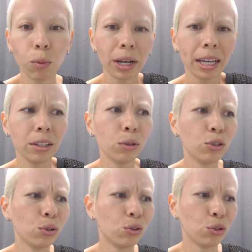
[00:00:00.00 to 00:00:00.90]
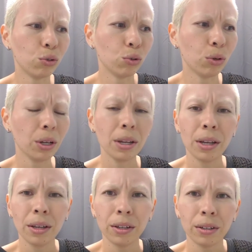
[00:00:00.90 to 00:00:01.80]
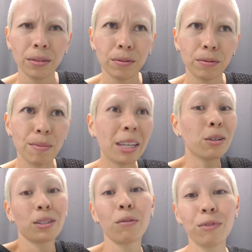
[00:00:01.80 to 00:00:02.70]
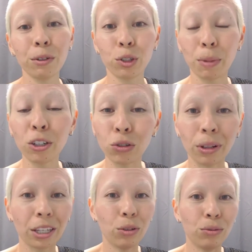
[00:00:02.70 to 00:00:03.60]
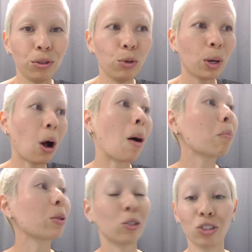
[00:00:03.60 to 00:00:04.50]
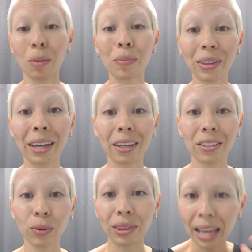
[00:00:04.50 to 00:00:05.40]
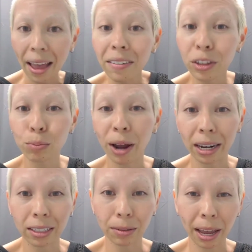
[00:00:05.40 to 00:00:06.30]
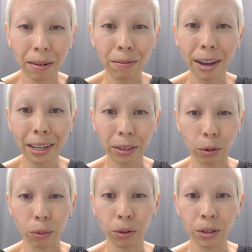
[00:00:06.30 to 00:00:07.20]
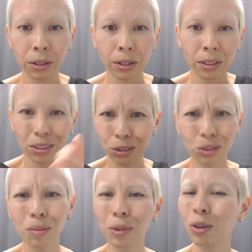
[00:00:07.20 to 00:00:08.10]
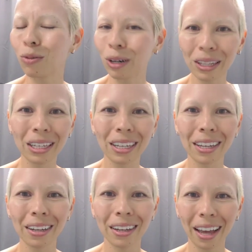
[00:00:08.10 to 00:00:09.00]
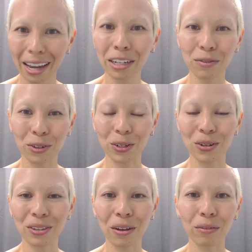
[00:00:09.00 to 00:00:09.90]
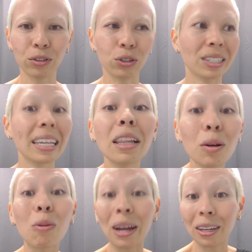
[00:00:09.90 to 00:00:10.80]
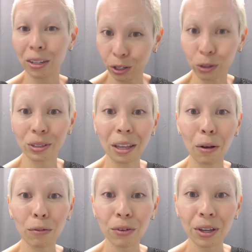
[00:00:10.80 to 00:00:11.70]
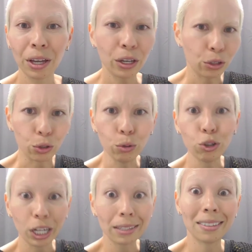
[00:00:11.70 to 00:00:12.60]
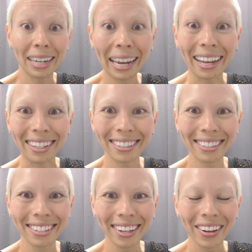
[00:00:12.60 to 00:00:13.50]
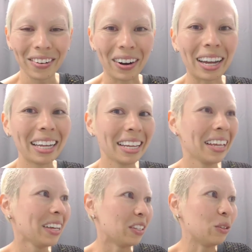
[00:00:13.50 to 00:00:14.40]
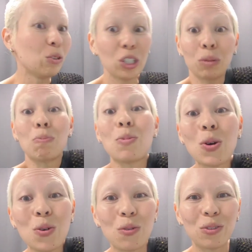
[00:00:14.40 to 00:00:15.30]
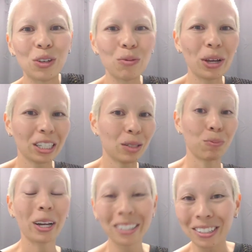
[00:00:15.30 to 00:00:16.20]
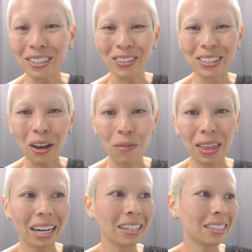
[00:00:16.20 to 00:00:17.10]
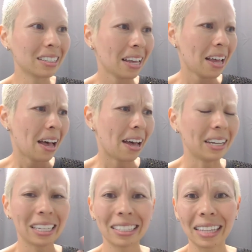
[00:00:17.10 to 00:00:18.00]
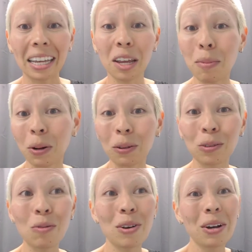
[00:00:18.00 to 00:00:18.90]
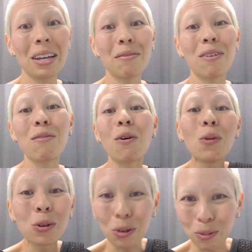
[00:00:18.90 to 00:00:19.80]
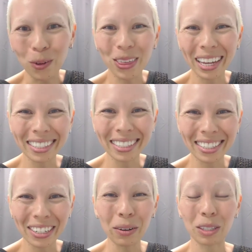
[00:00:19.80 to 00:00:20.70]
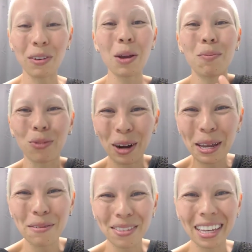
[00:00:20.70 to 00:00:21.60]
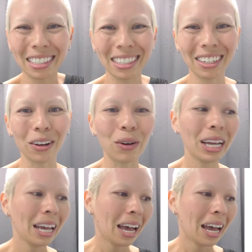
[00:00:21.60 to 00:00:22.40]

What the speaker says: What can you do to make yourself feel special, like you accomplished something? So at the end of this practice, I invite you to do something really kind for yourself, to celebrate yourself. You just danced, right? You just moved, you expressed yourself. That is an exciting but also a very vulnerable thing to do. It's a very brave thing to do.